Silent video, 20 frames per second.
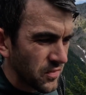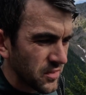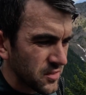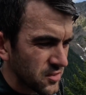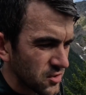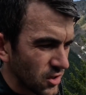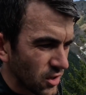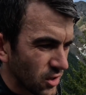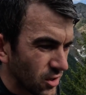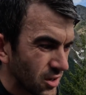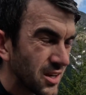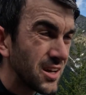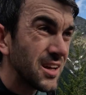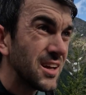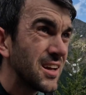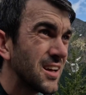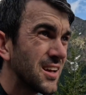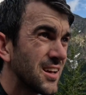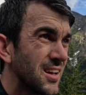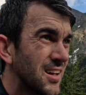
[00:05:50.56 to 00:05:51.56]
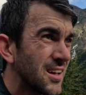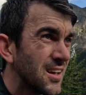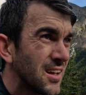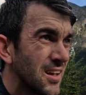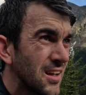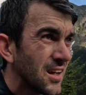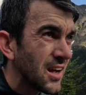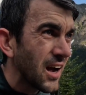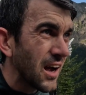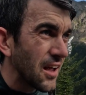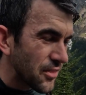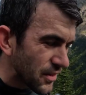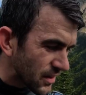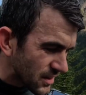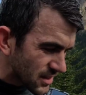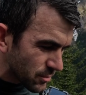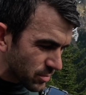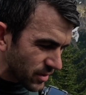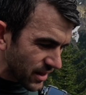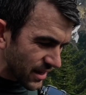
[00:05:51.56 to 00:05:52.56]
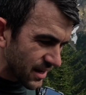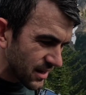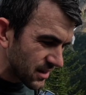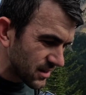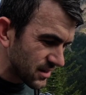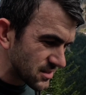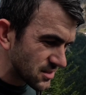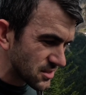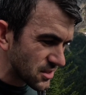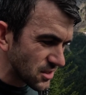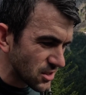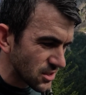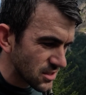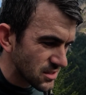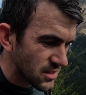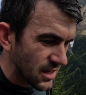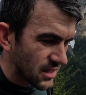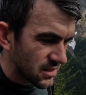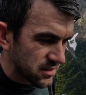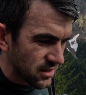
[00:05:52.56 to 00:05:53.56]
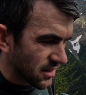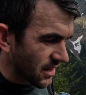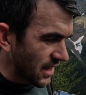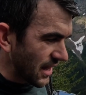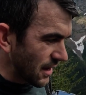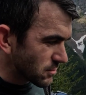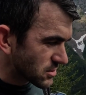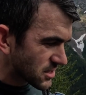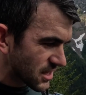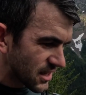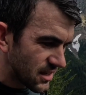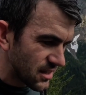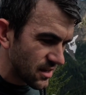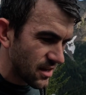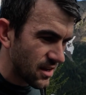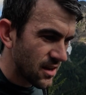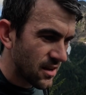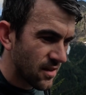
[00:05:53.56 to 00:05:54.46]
So I think the plan is to just get to the campsite